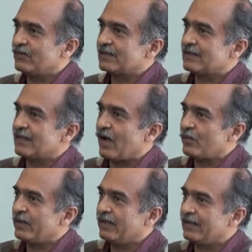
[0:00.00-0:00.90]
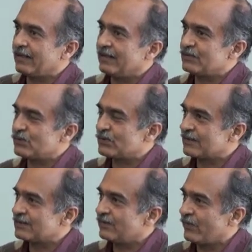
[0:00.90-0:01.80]
which has now been increased to
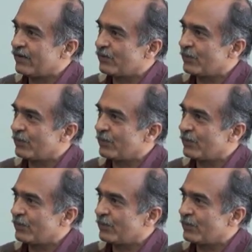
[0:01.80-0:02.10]
61